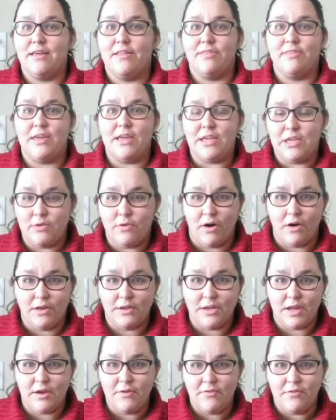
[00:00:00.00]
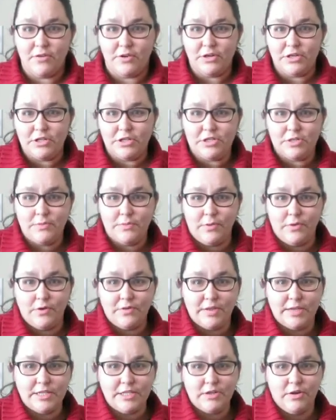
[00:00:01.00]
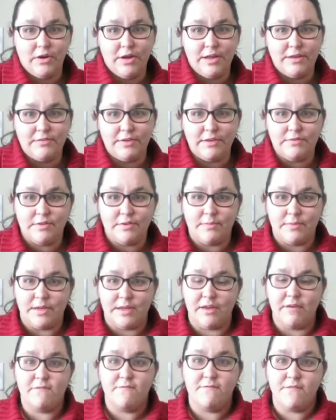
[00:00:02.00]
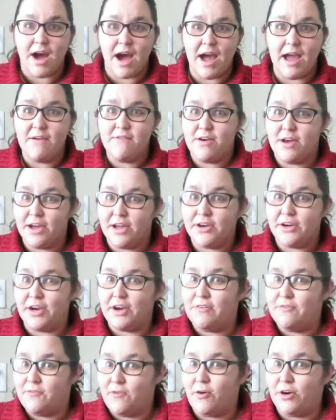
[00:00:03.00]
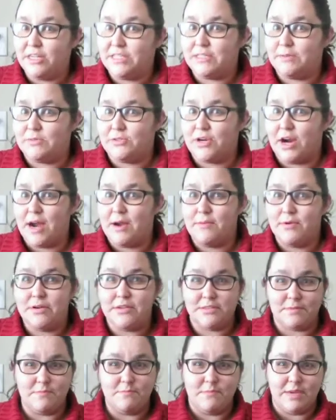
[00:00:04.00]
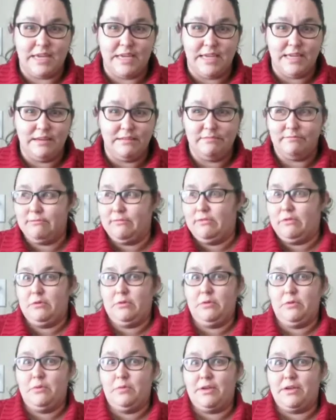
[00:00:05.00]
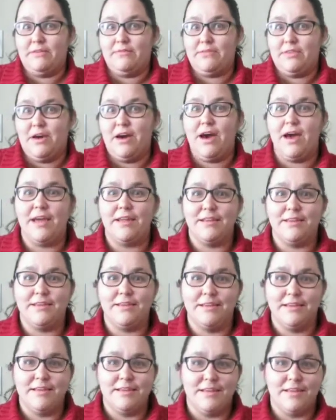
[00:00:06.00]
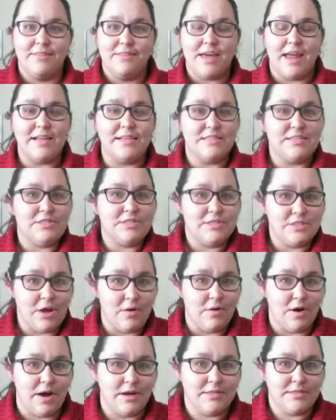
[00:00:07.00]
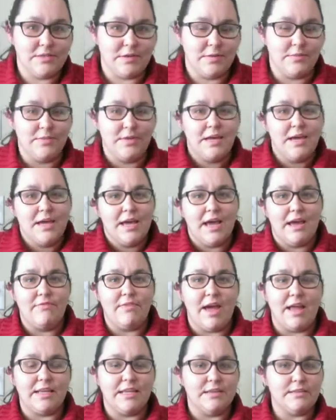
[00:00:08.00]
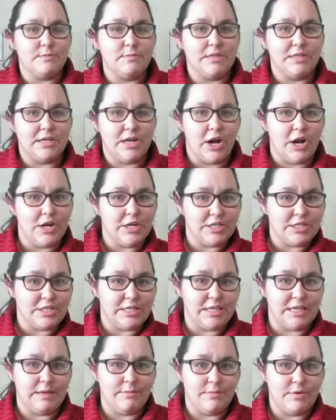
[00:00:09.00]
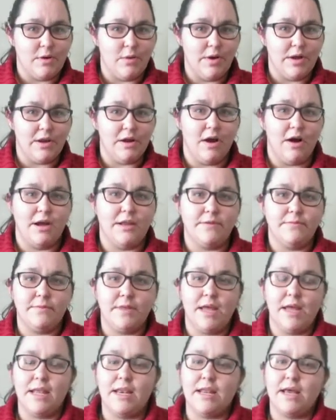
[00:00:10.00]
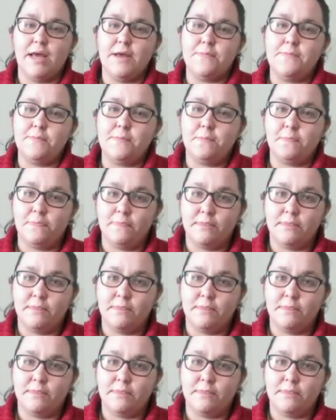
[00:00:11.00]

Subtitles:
thank you all enough for your support that you all have given me. 540 subscribers. Me? Who would have thought? That is so awesome, and that gives me the courage to keep going on. And